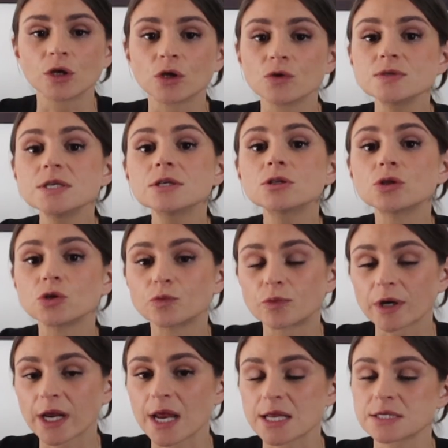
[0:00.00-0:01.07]
Using
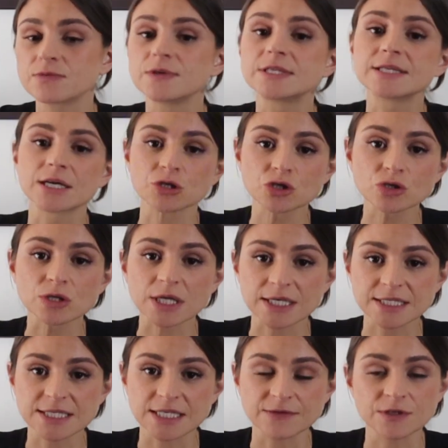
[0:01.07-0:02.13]
lubricants with sexual
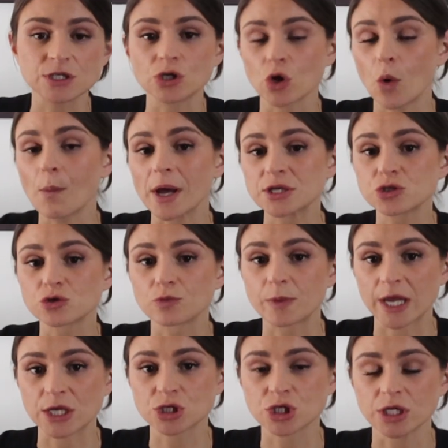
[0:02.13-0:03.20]
activity or
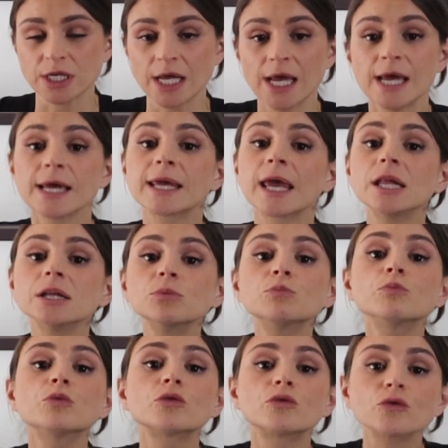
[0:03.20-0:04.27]
masturbation can
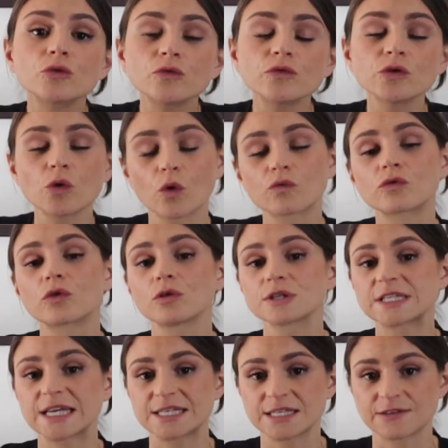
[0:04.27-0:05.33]
improve your overall
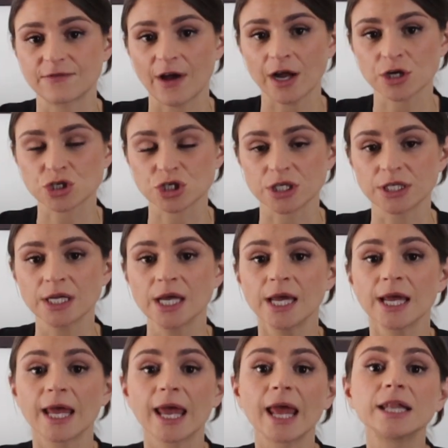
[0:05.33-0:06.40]
satisfaction
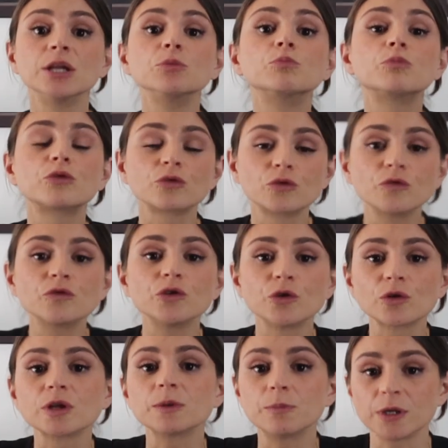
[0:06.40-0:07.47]
and improve
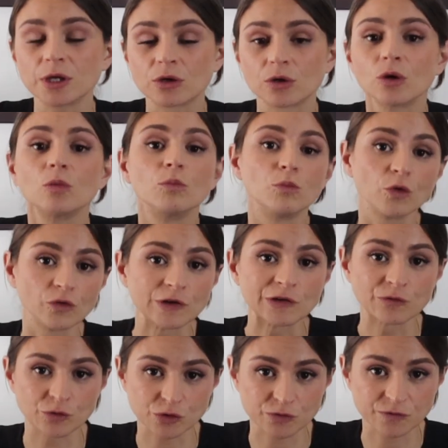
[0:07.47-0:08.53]
your libido
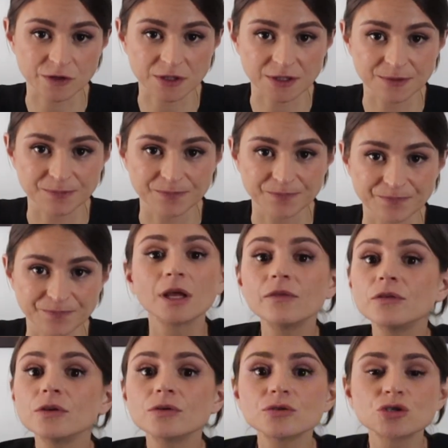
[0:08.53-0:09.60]
moving forward.
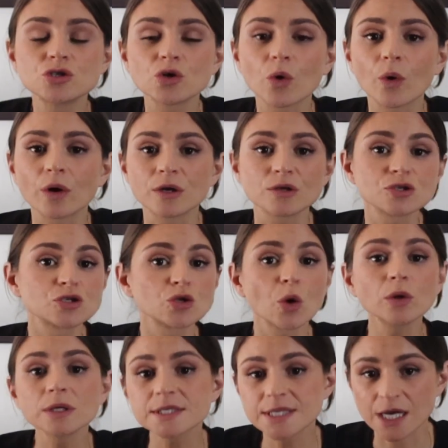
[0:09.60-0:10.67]
If you enjoy
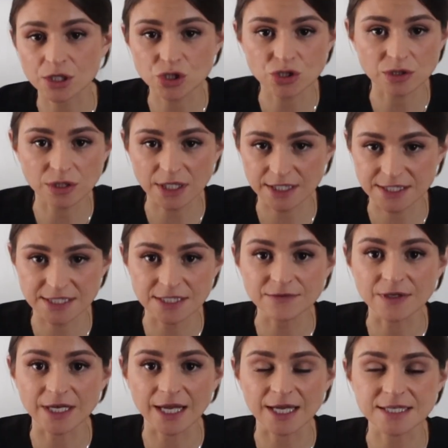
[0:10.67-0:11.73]
solo sexual
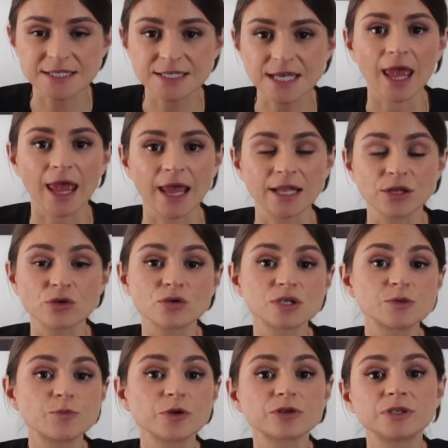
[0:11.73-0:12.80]
activities and you
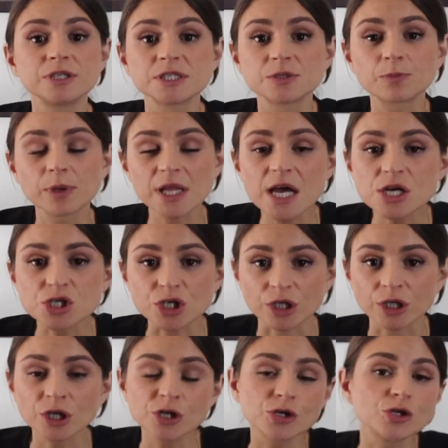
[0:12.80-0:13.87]
experience
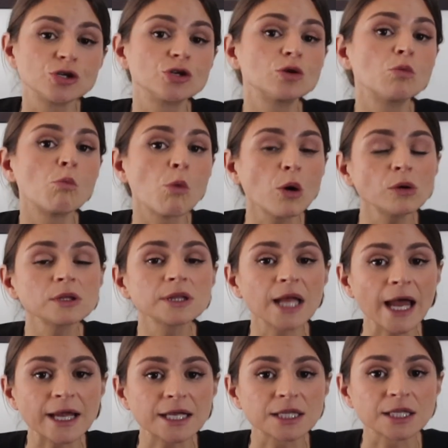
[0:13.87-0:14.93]
pleasure, you're more
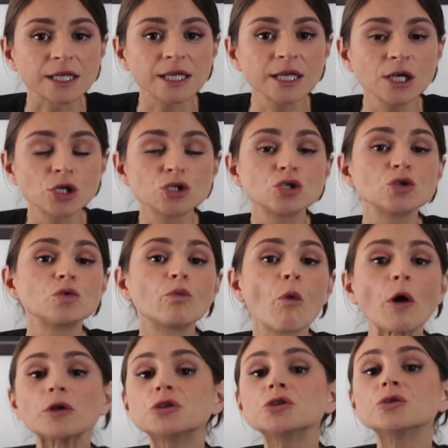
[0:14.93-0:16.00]
likely to
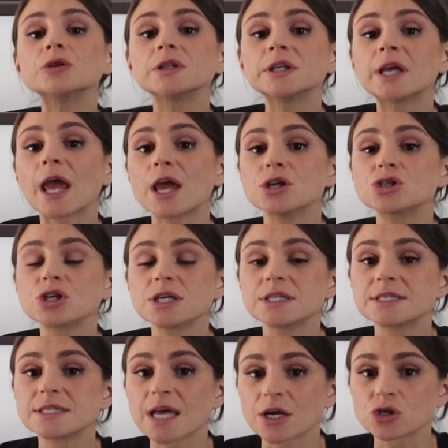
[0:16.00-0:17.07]
want to engage
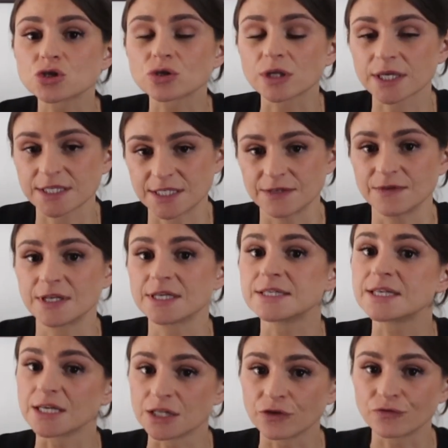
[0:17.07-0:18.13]
in sexual
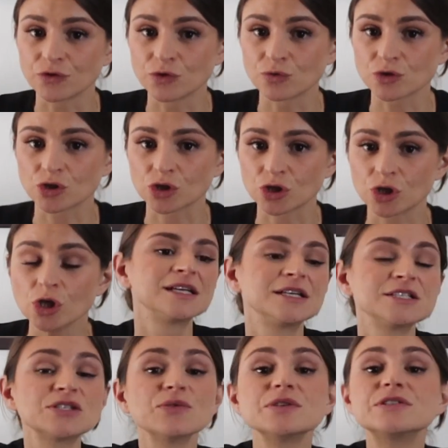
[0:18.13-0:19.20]
activities in the future.
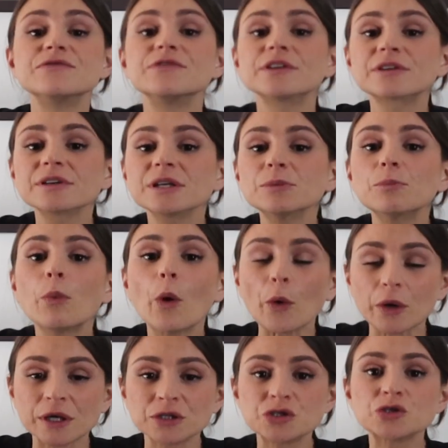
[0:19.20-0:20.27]
So it's very
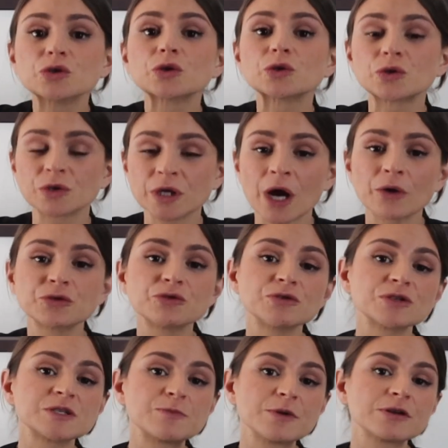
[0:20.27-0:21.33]
important to learn how to
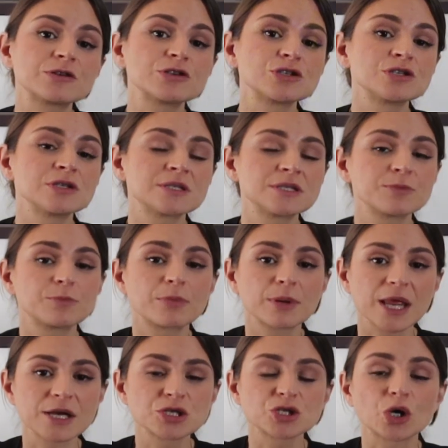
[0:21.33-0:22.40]
experience this
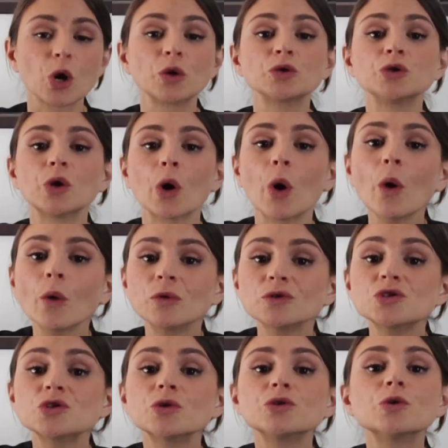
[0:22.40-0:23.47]
pleasure on your
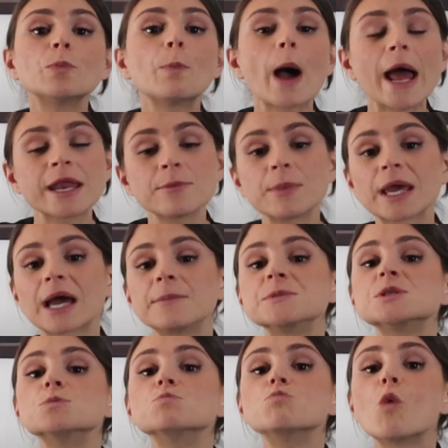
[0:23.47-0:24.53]
own so your body
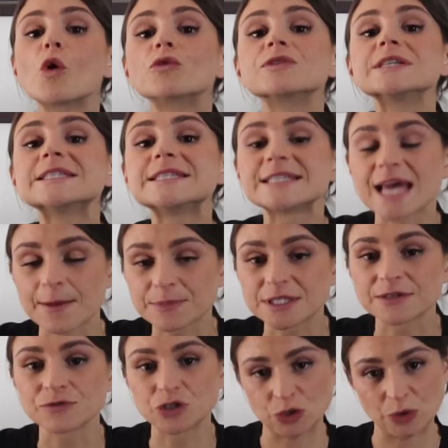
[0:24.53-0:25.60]
becomes more
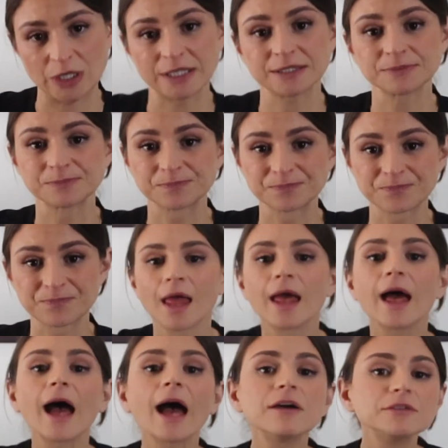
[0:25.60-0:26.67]
receptive to it.
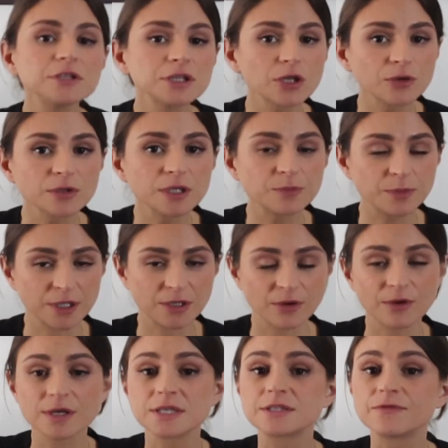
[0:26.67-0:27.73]
Having low
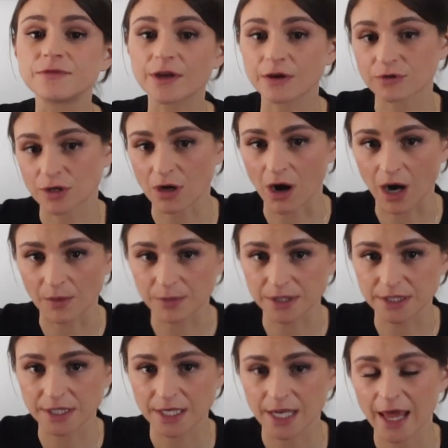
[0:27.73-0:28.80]
libido is very
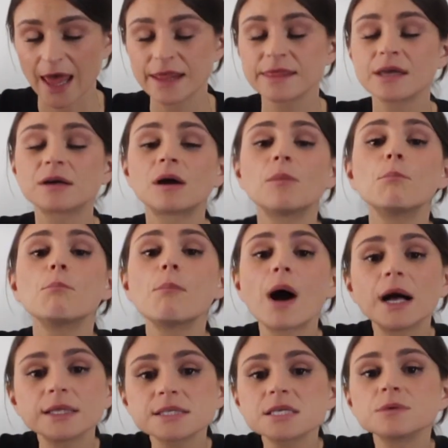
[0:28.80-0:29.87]
common, and there are
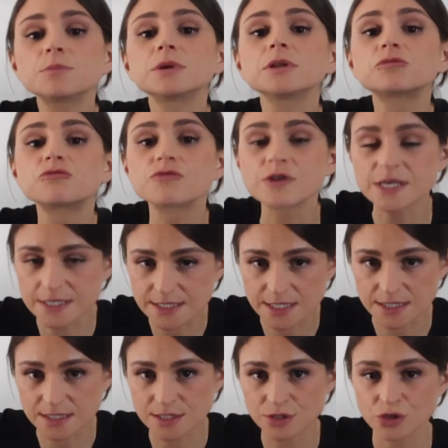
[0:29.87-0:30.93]
multiple
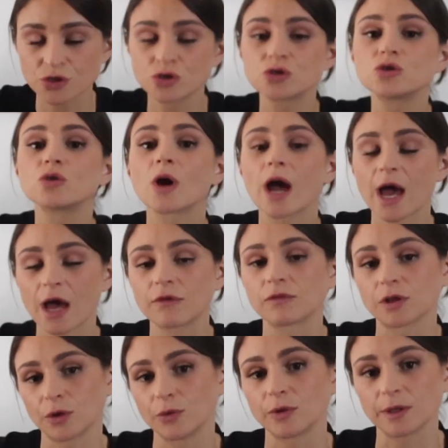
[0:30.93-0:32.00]
reasons to have
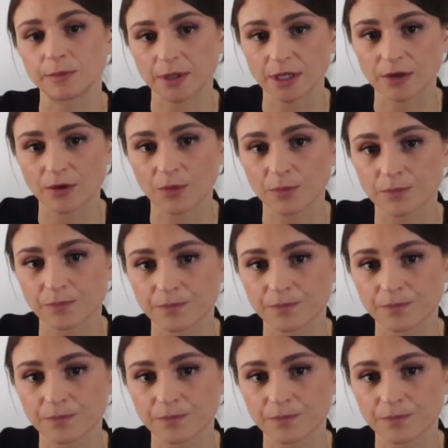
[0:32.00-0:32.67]
low libido.